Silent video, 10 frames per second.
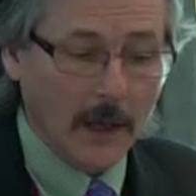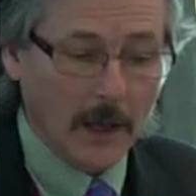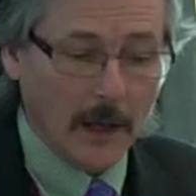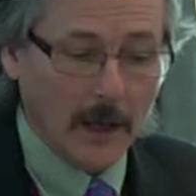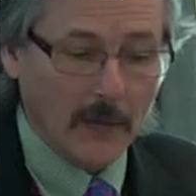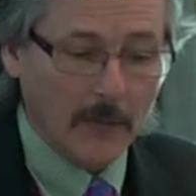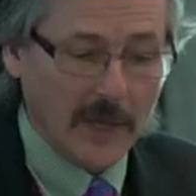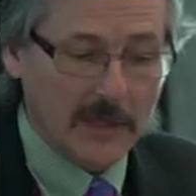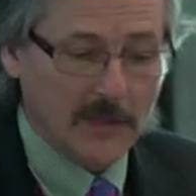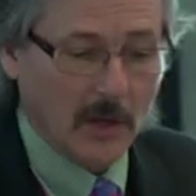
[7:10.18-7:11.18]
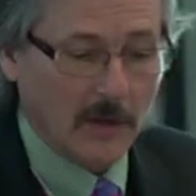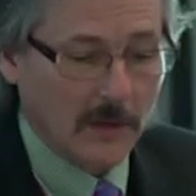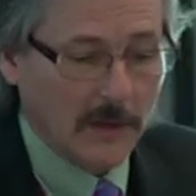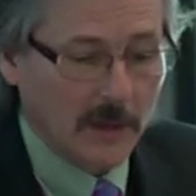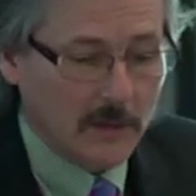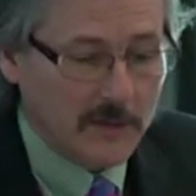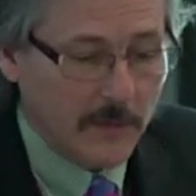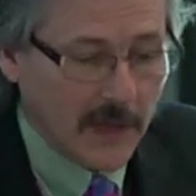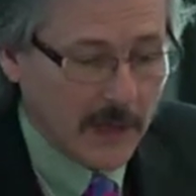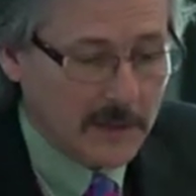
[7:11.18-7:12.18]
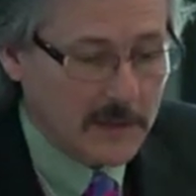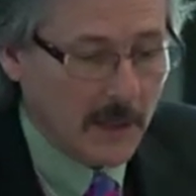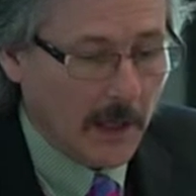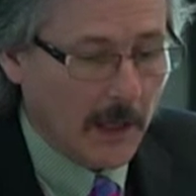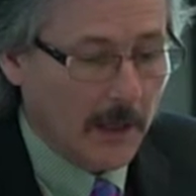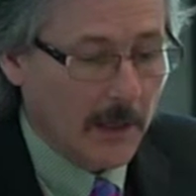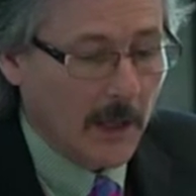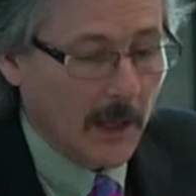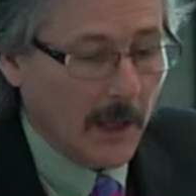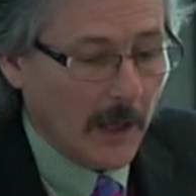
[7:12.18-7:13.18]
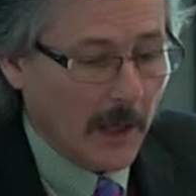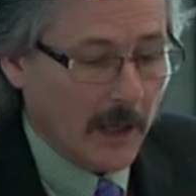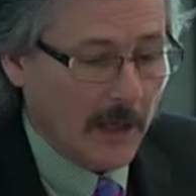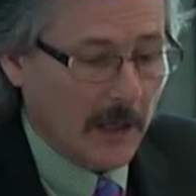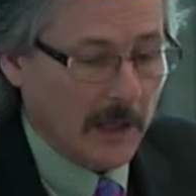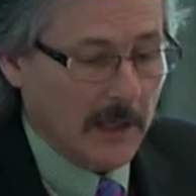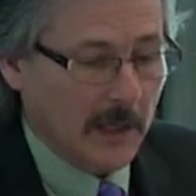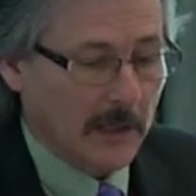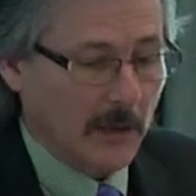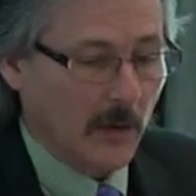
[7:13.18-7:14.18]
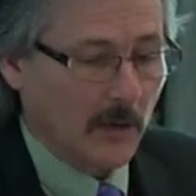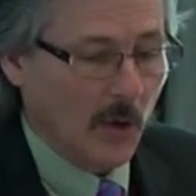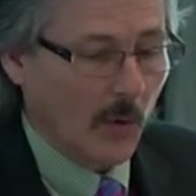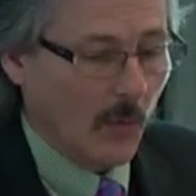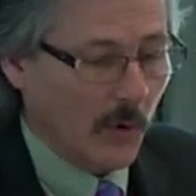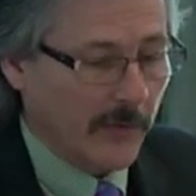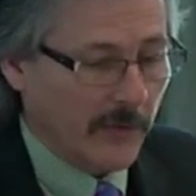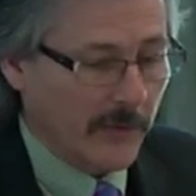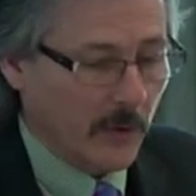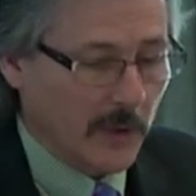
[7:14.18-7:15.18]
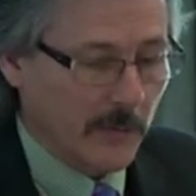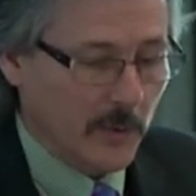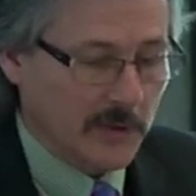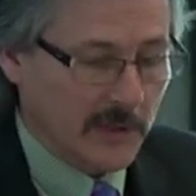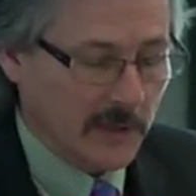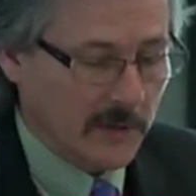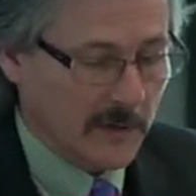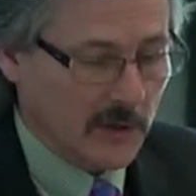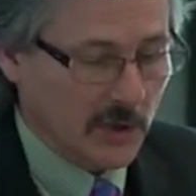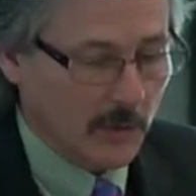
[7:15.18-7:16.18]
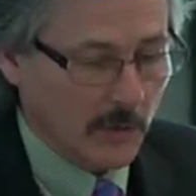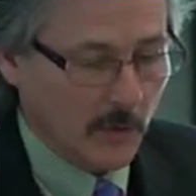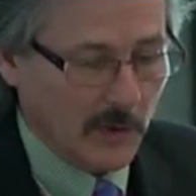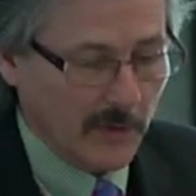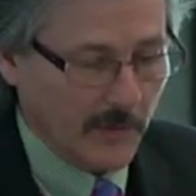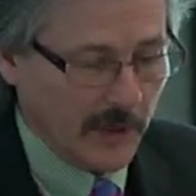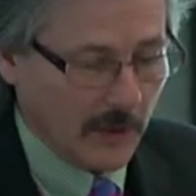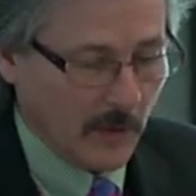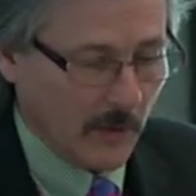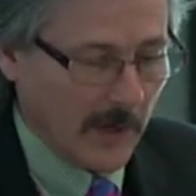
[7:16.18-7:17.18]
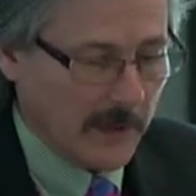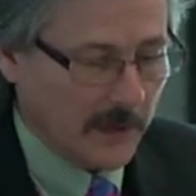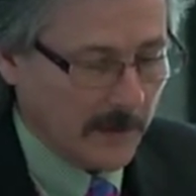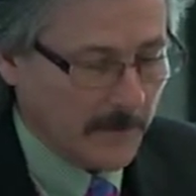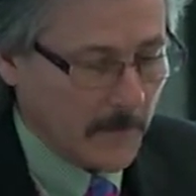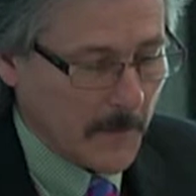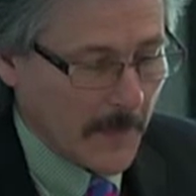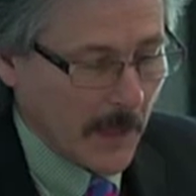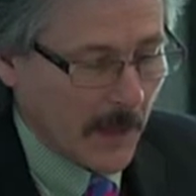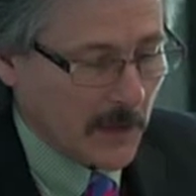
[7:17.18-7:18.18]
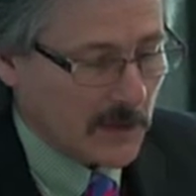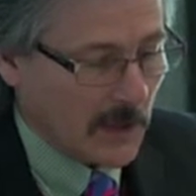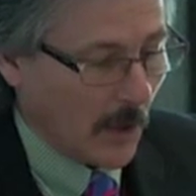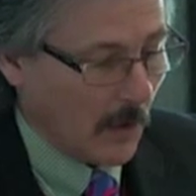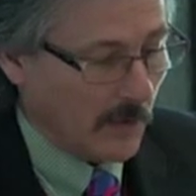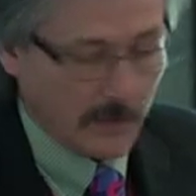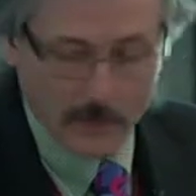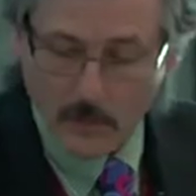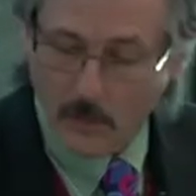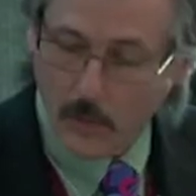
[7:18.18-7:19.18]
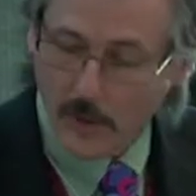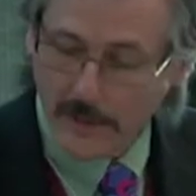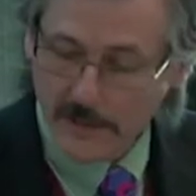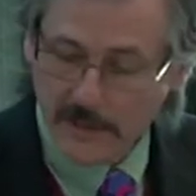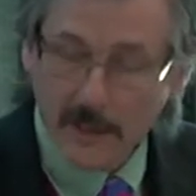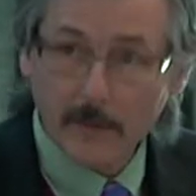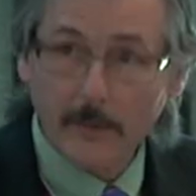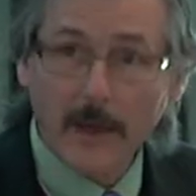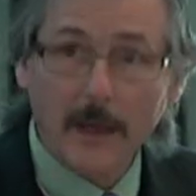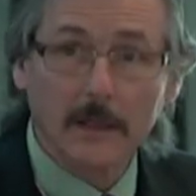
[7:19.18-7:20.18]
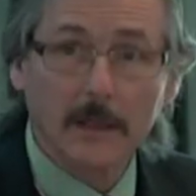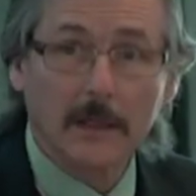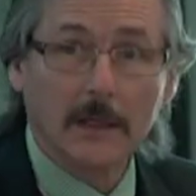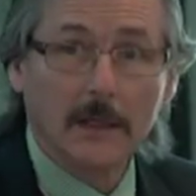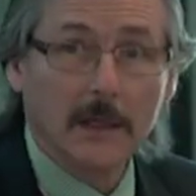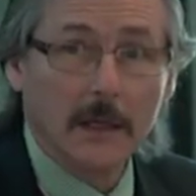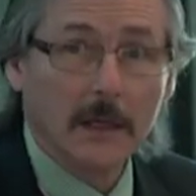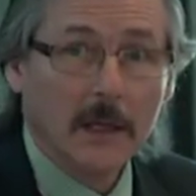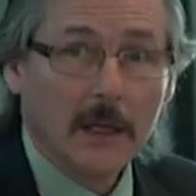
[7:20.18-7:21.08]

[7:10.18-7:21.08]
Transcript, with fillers: Uh, based on those beds, uh, uh, again, no more than 30% of the children will have been corrected. So, what is the impact in India?